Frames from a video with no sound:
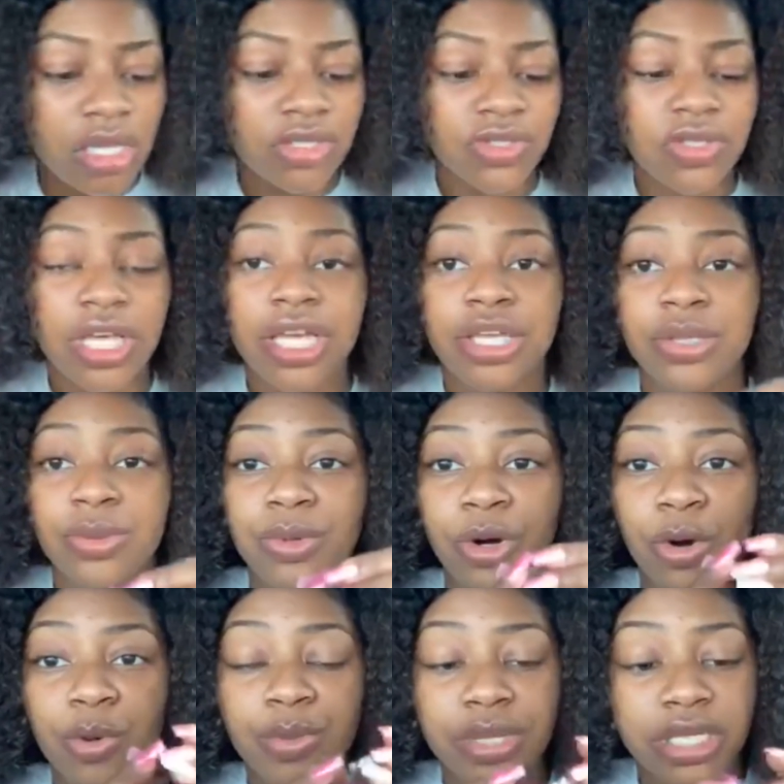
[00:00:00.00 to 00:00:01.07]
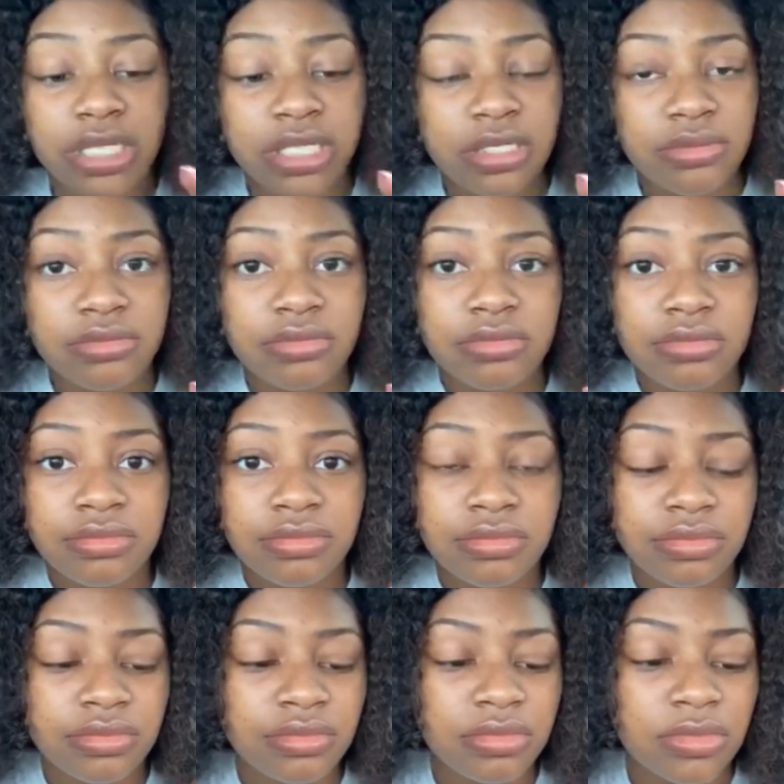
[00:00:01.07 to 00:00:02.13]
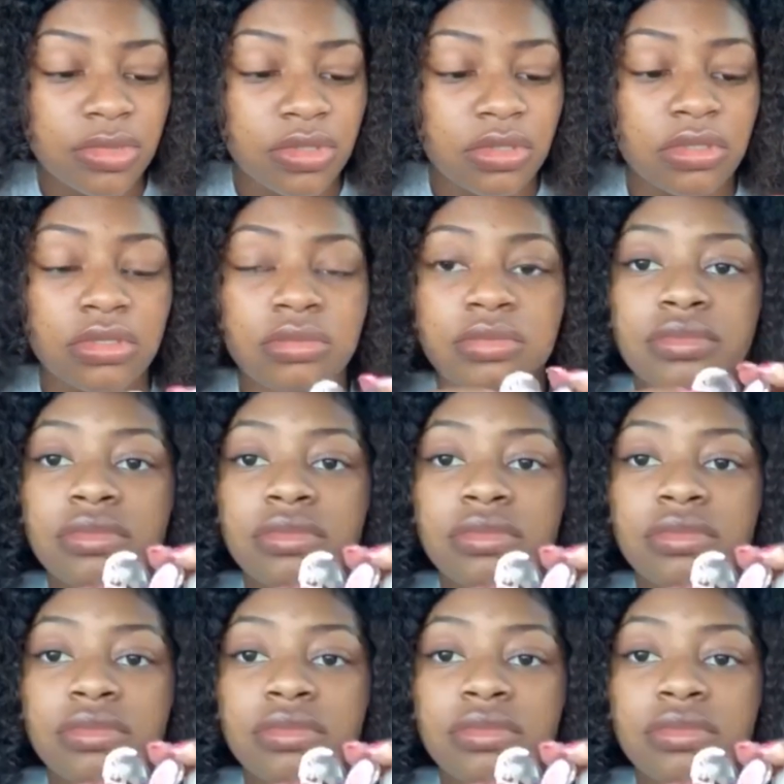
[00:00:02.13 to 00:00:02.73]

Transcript: so like you open it hold on